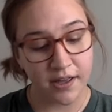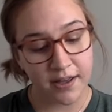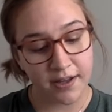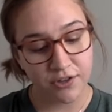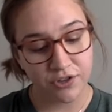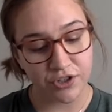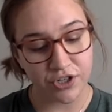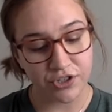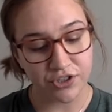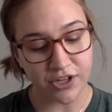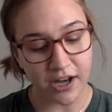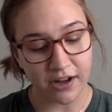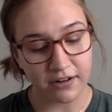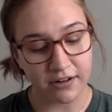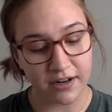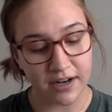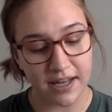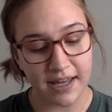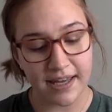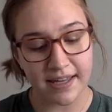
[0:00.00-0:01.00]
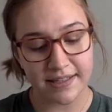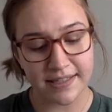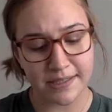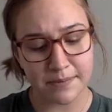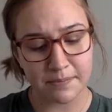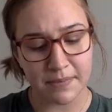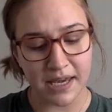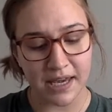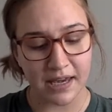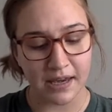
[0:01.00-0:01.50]
she shouted, "It's
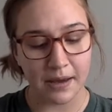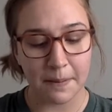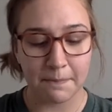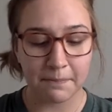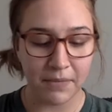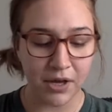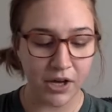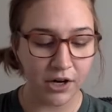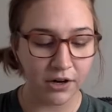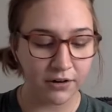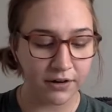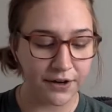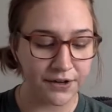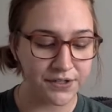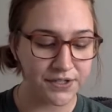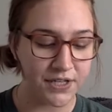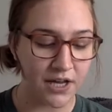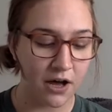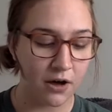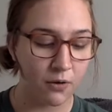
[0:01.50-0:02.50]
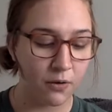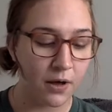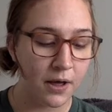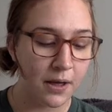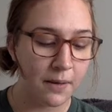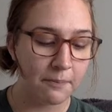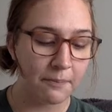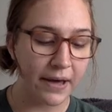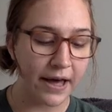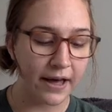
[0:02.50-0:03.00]
me, Reread,
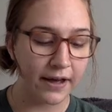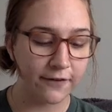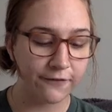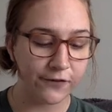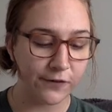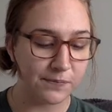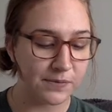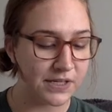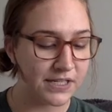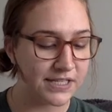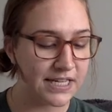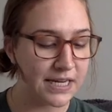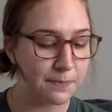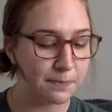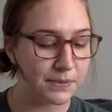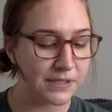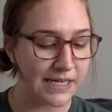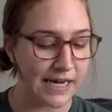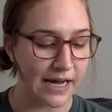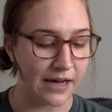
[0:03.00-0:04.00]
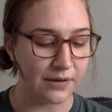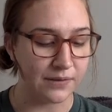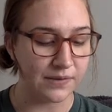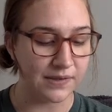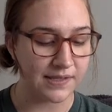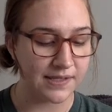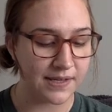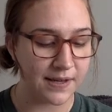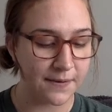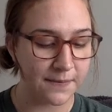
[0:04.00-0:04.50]
back from the deep
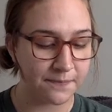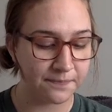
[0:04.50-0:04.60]
downs."